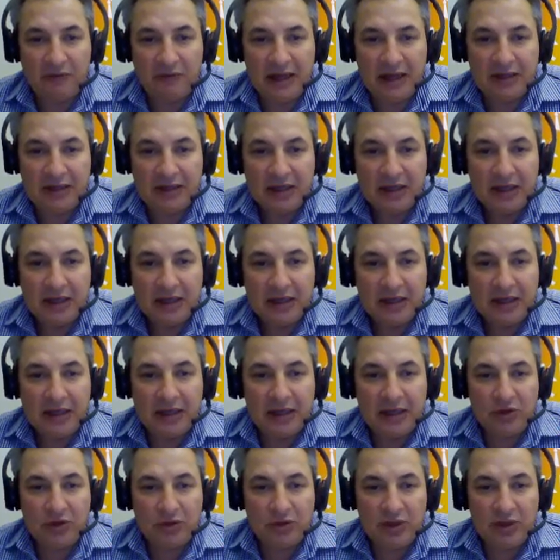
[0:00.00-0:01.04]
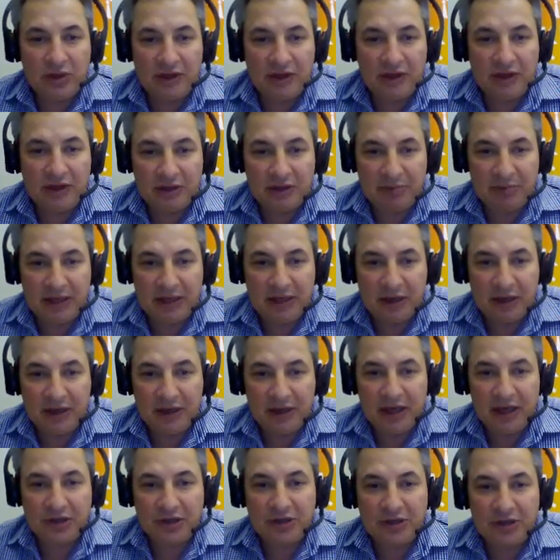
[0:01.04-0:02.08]
of that into the FTP
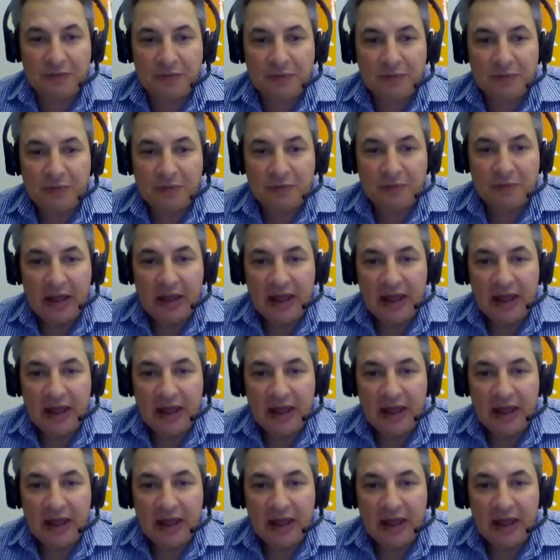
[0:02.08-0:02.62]
location,